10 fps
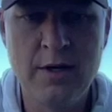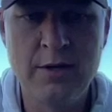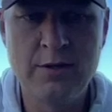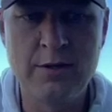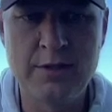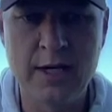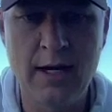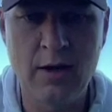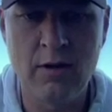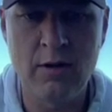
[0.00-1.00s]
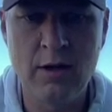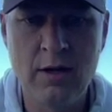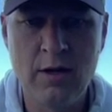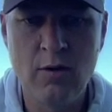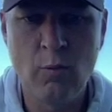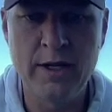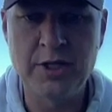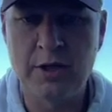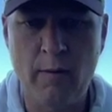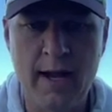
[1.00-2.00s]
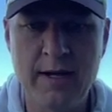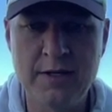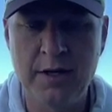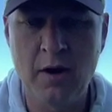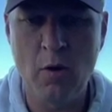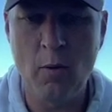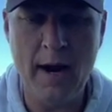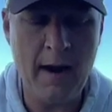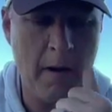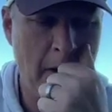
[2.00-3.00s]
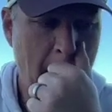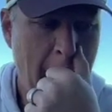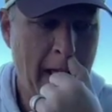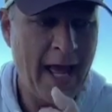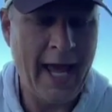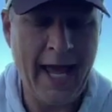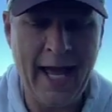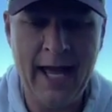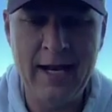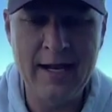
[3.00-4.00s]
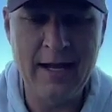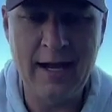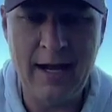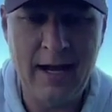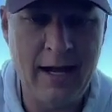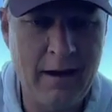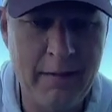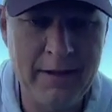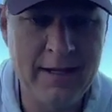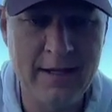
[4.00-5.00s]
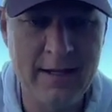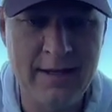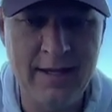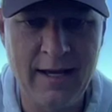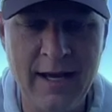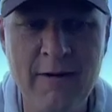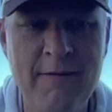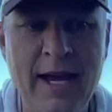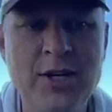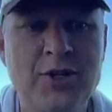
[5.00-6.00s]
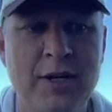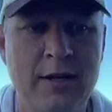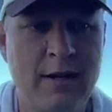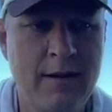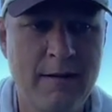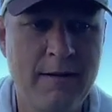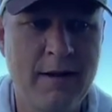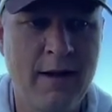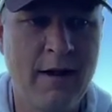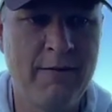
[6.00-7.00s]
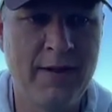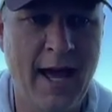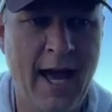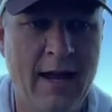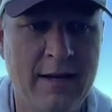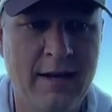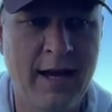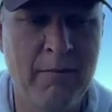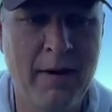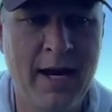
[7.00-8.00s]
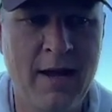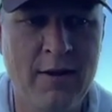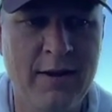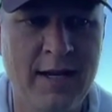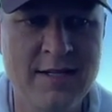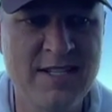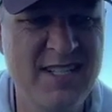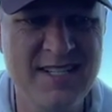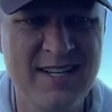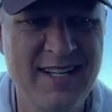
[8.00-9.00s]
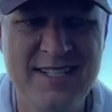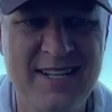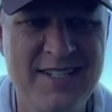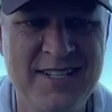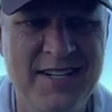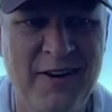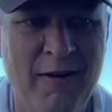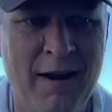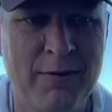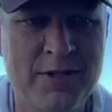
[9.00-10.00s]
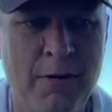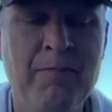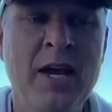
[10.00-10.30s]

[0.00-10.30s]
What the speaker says: to tell which thread to go where. And the innovation of that and many other things is it's just incredible. So